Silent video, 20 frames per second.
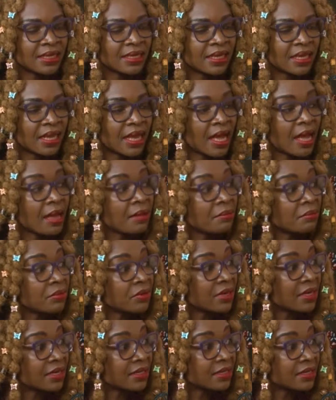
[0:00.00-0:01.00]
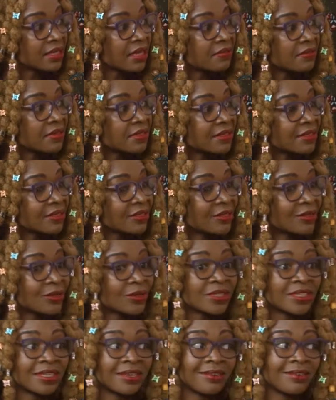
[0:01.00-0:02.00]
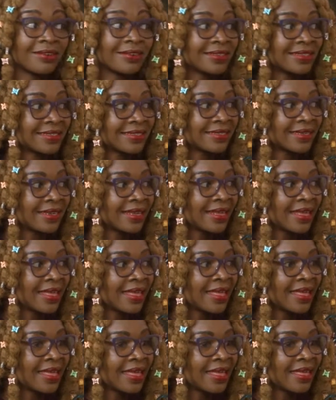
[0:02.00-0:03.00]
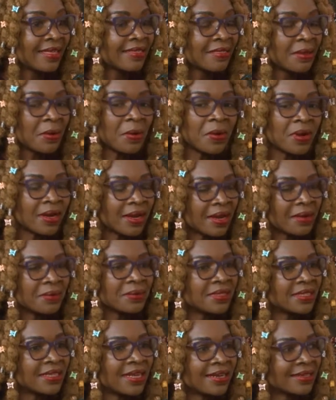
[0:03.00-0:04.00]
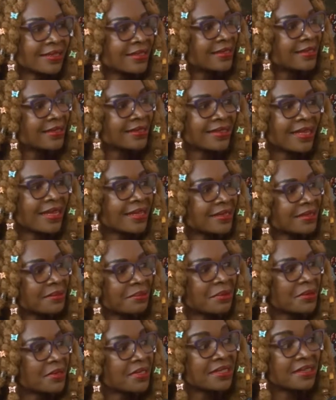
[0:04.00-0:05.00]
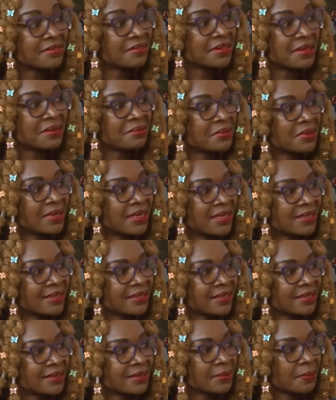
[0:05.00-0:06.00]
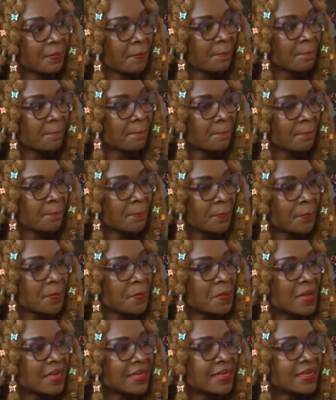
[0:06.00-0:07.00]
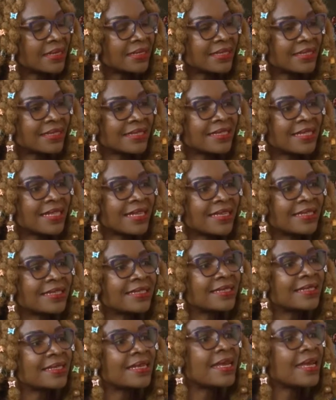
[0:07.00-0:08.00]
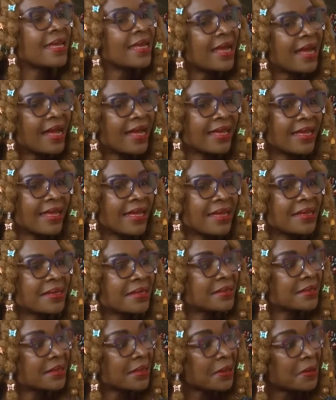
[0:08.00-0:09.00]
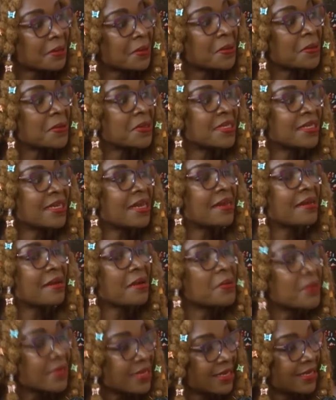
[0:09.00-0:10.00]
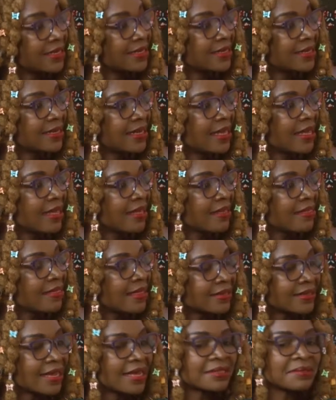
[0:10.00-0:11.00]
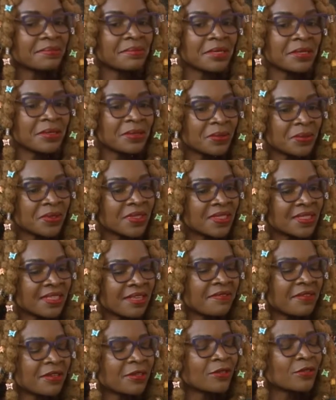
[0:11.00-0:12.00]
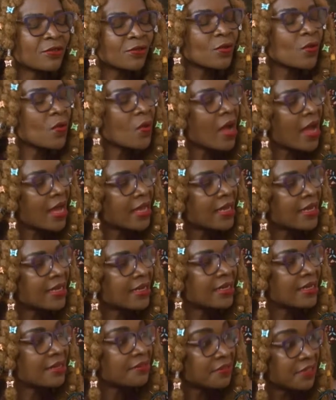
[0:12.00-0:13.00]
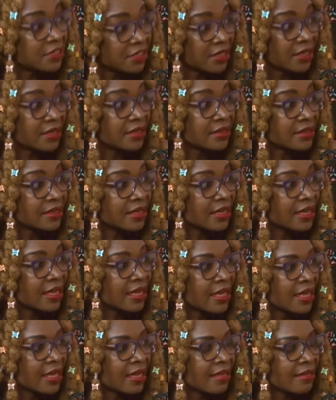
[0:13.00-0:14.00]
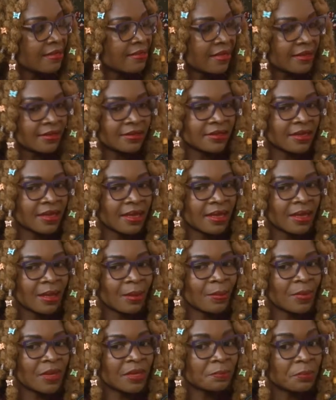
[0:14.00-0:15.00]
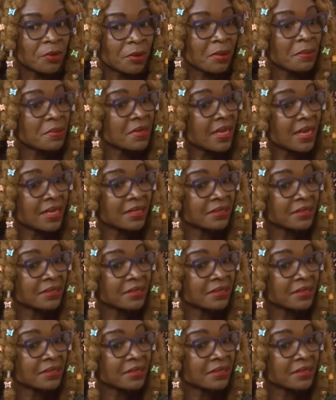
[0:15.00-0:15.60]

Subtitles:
in their ambulance service is not a lot. The whole county actually just has about 7 ambulances. But it is the AI and the technology around it that has made those 7 so highly efficient that it probably